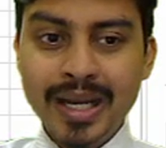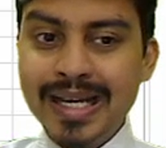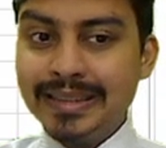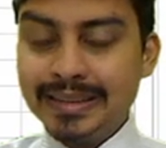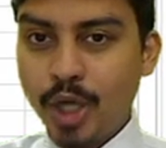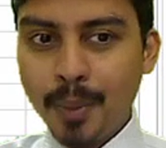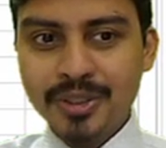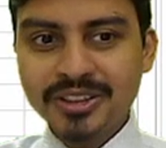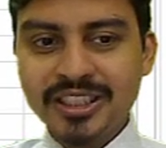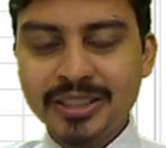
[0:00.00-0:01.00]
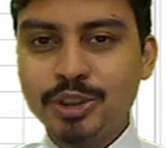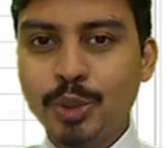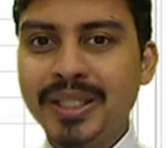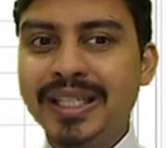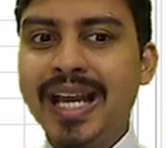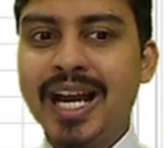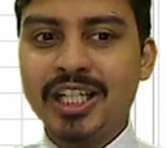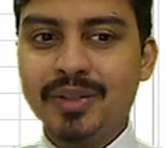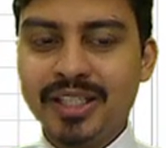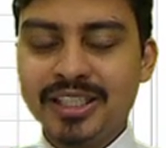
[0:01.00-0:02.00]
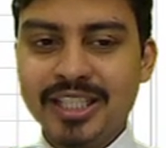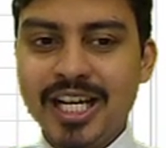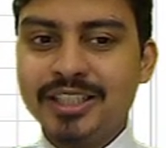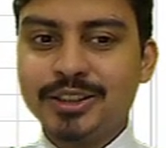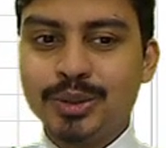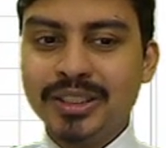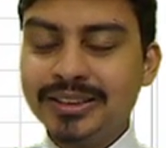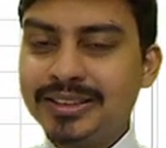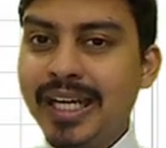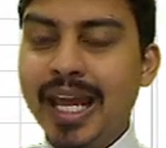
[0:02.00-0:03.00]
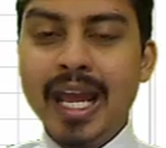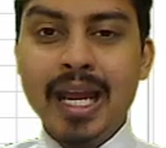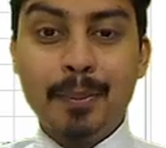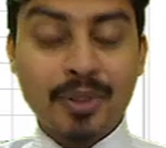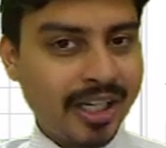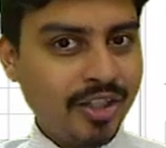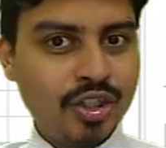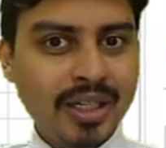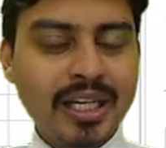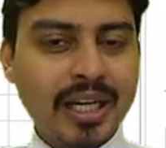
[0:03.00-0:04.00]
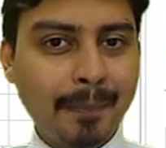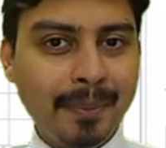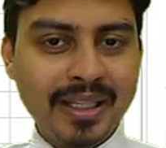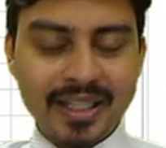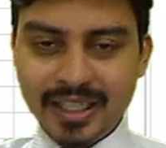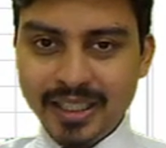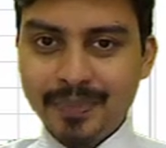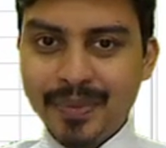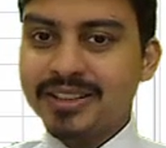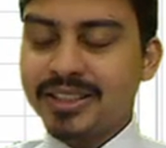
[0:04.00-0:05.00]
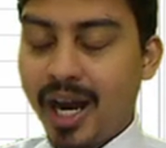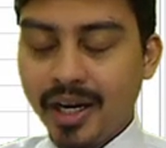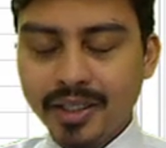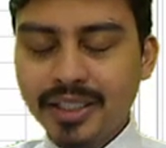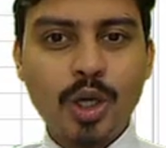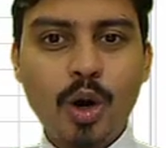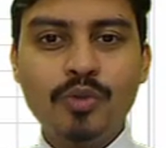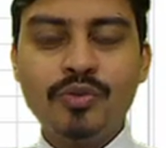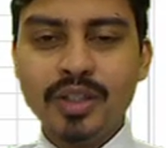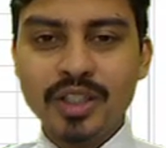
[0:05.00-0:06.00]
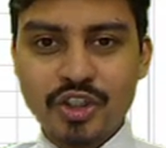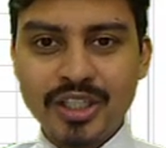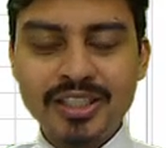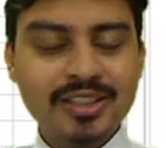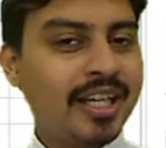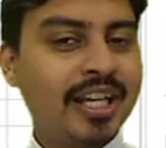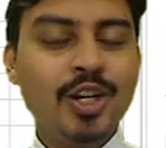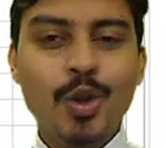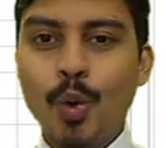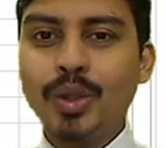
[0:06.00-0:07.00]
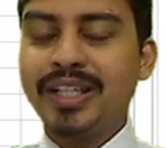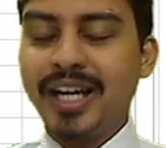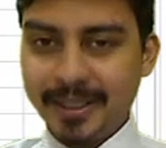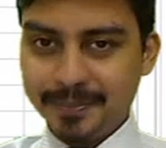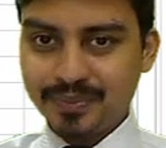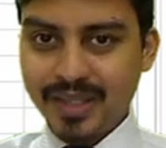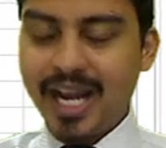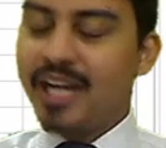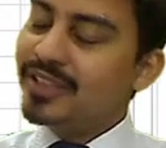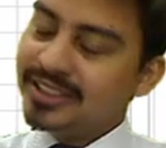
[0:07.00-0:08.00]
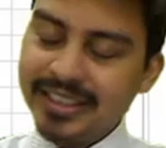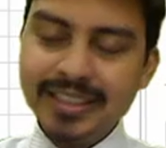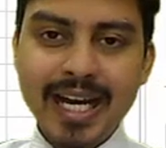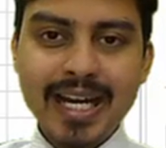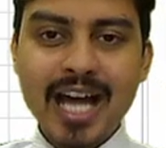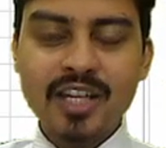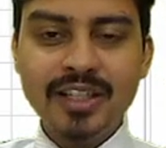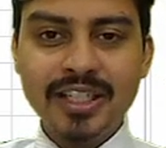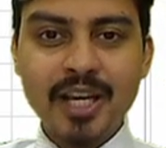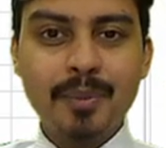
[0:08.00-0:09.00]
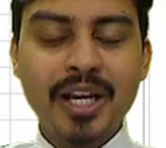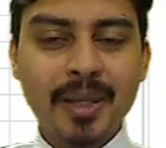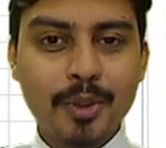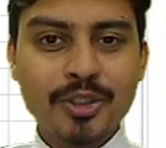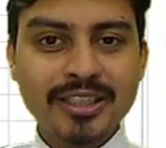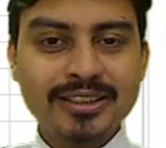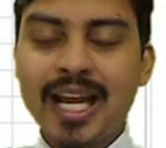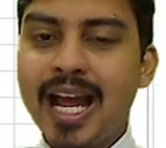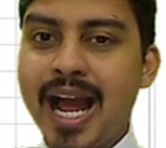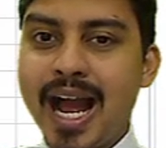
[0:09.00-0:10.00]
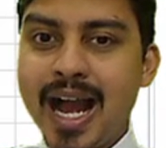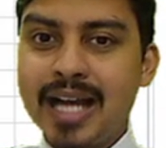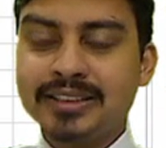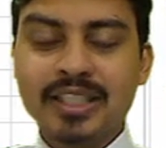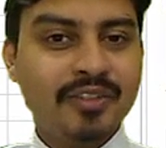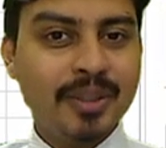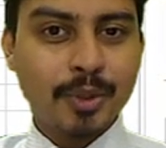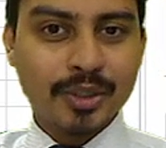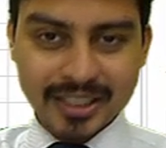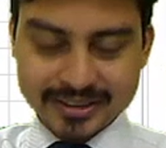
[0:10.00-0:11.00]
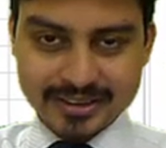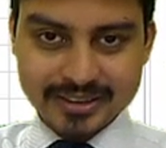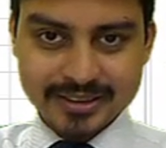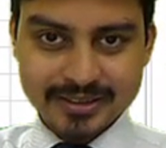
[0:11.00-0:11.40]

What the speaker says: this option seems to be deactivated. So this can potentially replicate hundreds of worksheets in no time, and we'll see that as we take bigger projects as we progress.